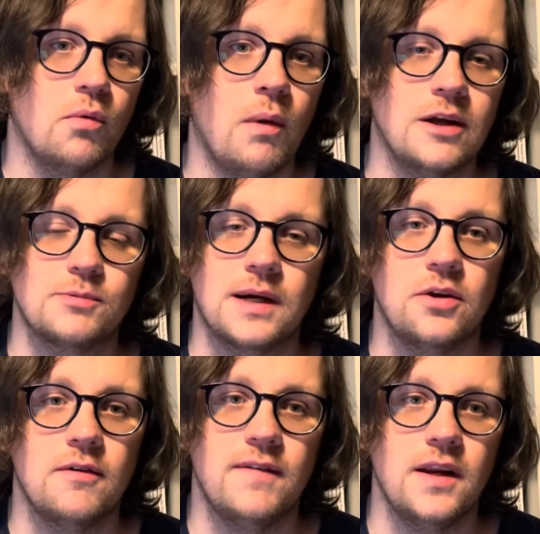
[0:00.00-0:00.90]
whilst we can
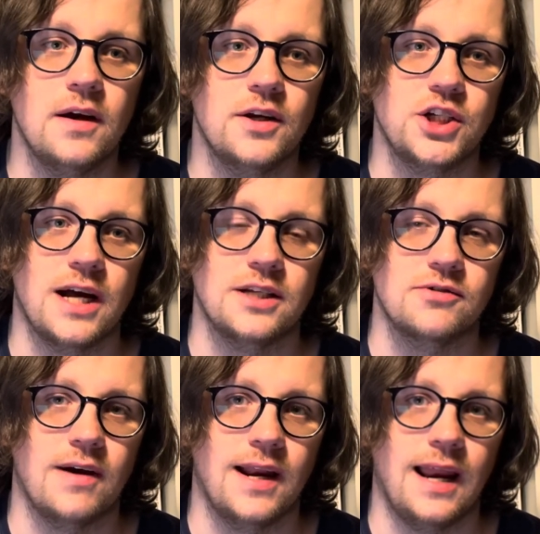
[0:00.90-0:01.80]
do video chats
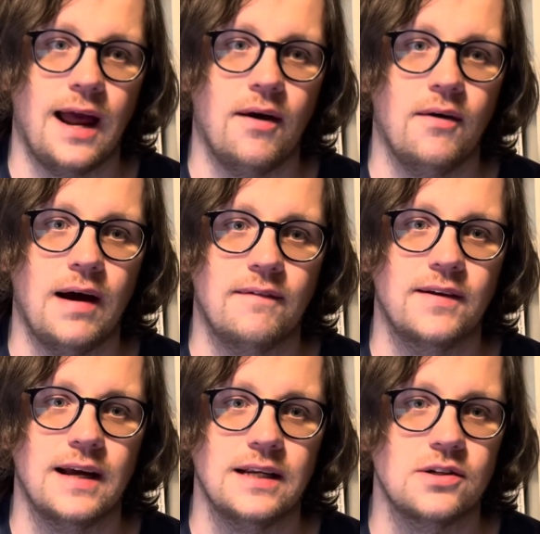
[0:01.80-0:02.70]
right now, I think that's